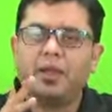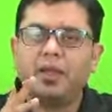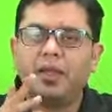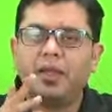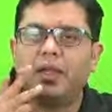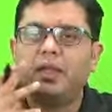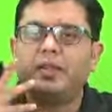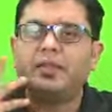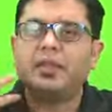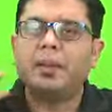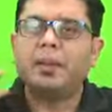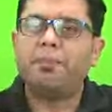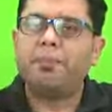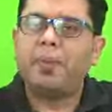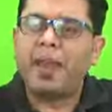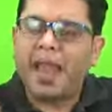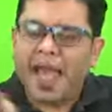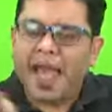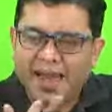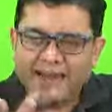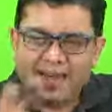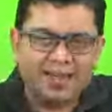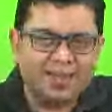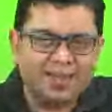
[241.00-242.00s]
the
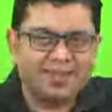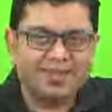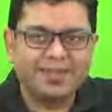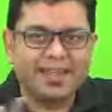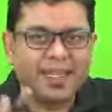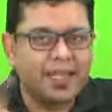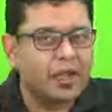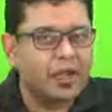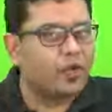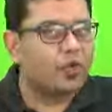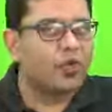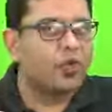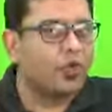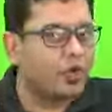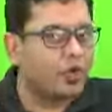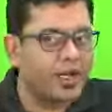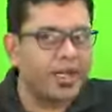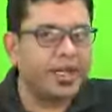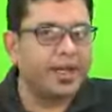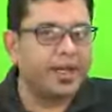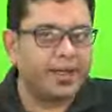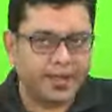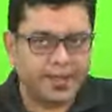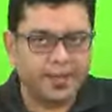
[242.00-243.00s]
planets, they
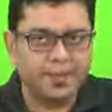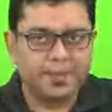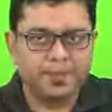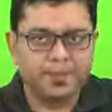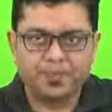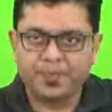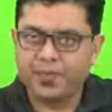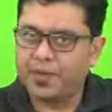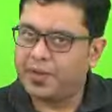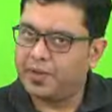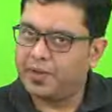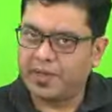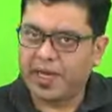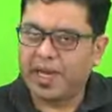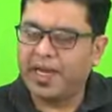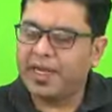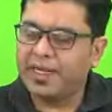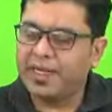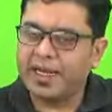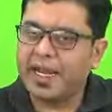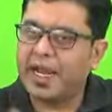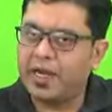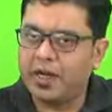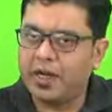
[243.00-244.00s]
rotate, right,
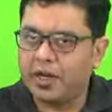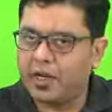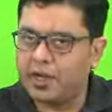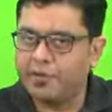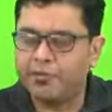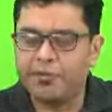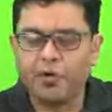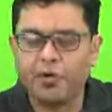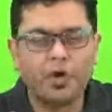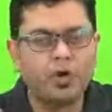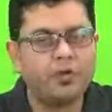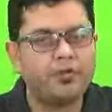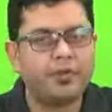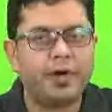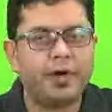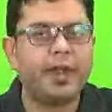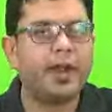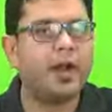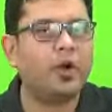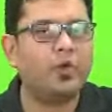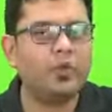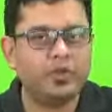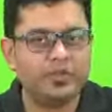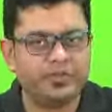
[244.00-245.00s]
and revolve
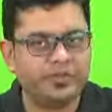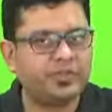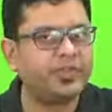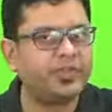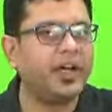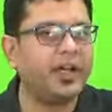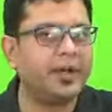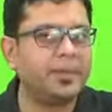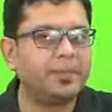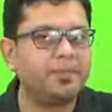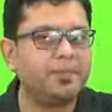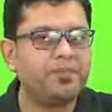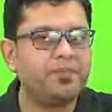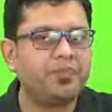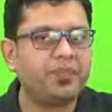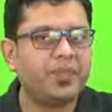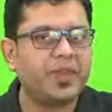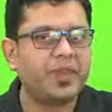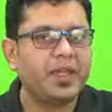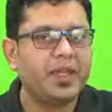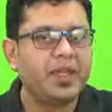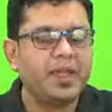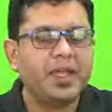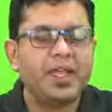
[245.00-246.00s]
around the sun.
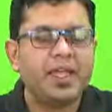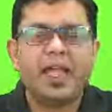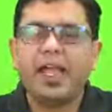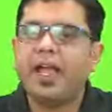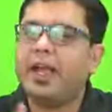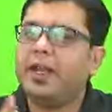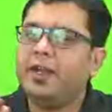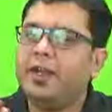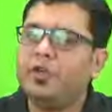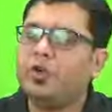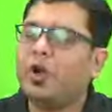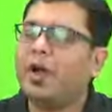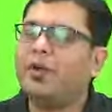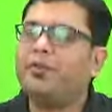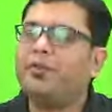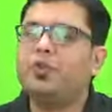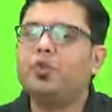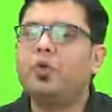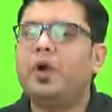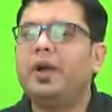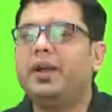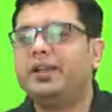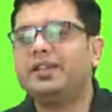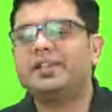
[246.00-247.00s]
And you have to
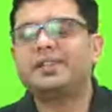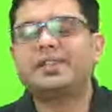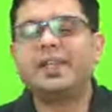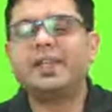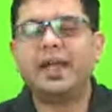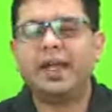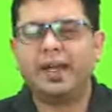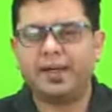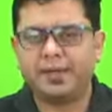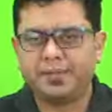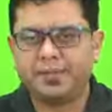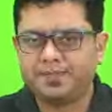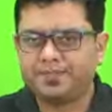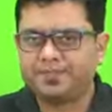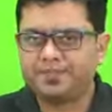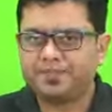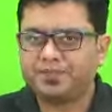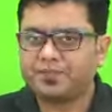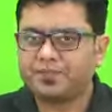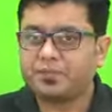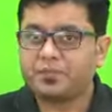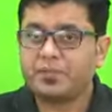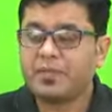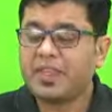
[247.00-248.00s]
understand
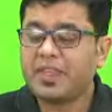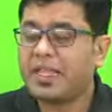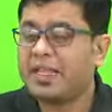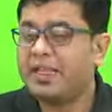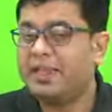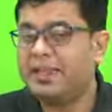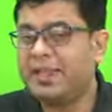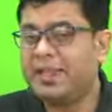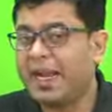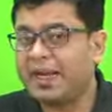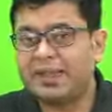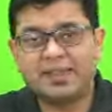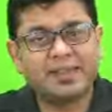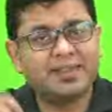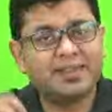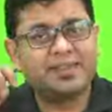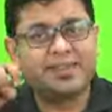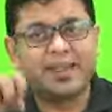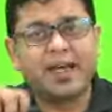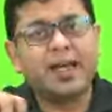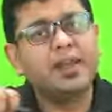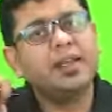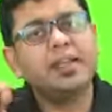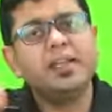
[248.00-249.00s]
that the
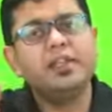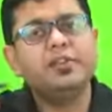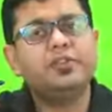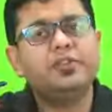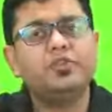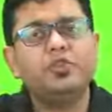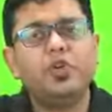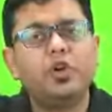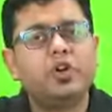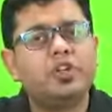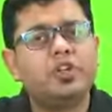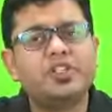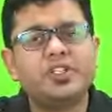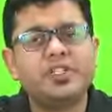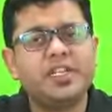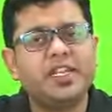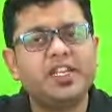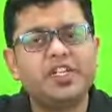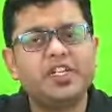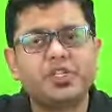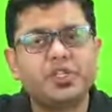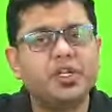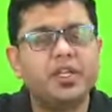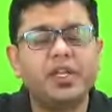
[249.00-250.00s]
sun is not
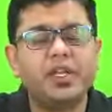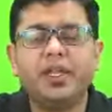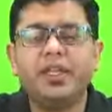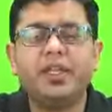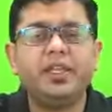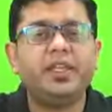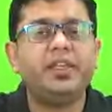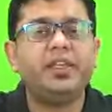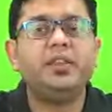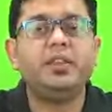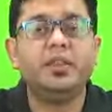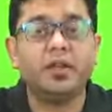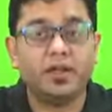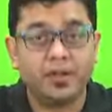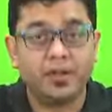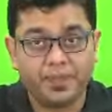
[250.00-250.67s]
stationary either.